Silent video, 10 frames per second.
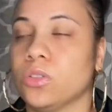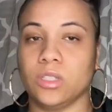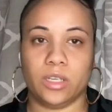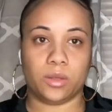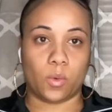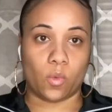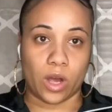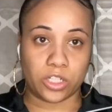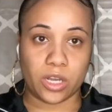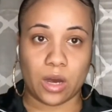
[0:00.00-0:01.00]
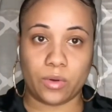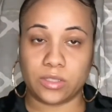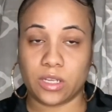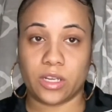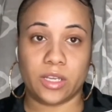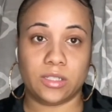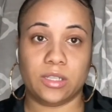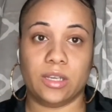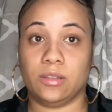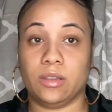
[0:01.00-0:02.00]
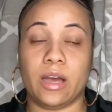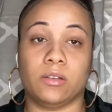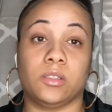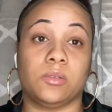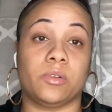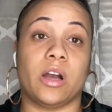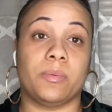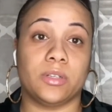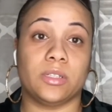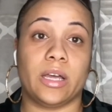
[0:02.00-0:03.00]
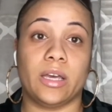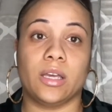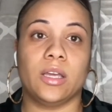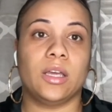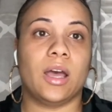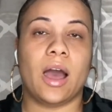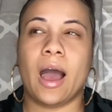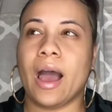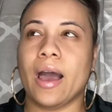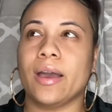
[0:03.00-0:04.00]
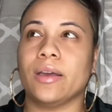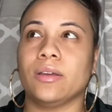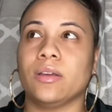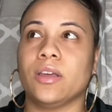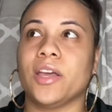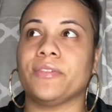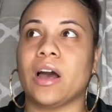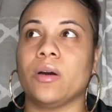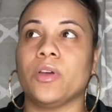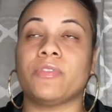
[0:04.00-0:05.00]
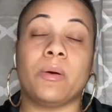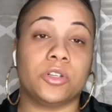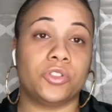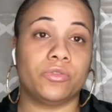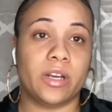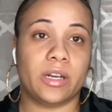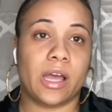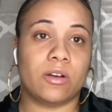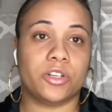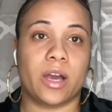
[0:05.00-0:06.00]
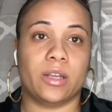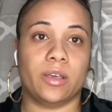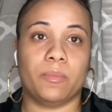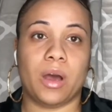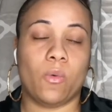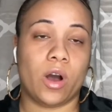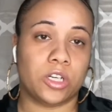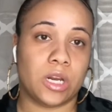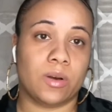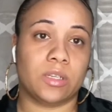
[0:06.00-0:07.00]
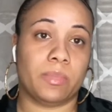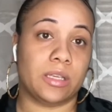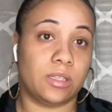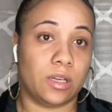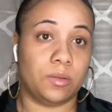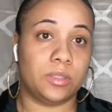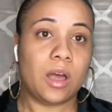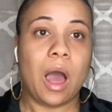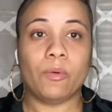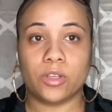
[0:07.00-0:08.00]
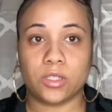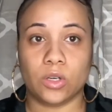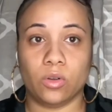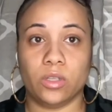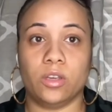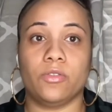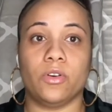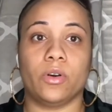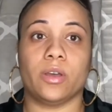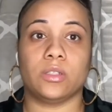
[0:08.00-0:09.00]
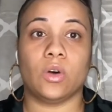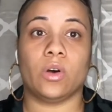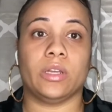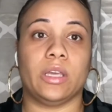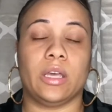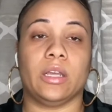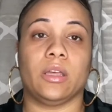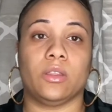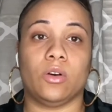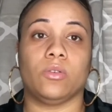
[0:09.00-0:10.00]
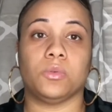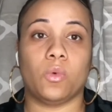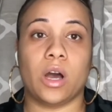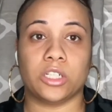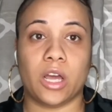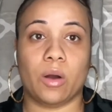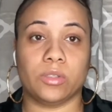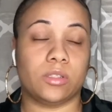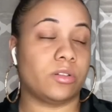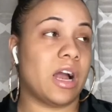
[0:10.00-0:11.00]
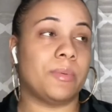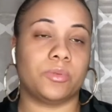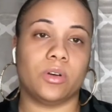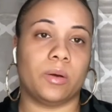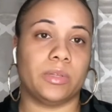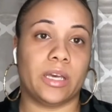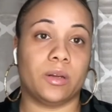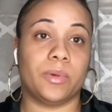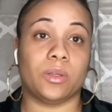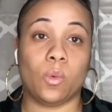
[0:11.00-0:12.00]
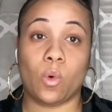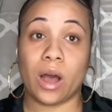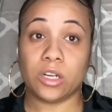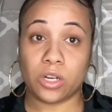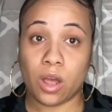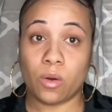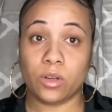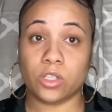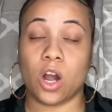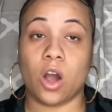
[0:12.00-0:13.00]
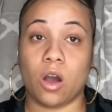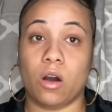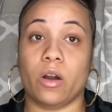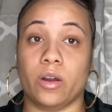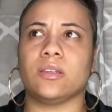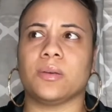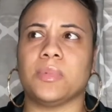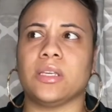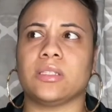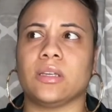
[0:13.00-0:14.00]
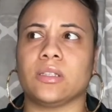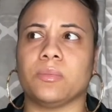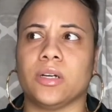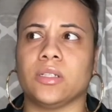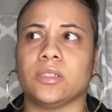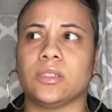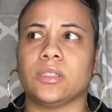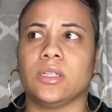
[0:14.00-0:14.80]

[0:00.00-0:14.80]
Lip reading: to get the watch hours than it is to get the 1,000 subscribers. Like, if I was you right now trying to get my watch hours and my subs, I would solely focus on getting those watch hours. Subscribers will come later, but the watch hours are hard. It took me 6 months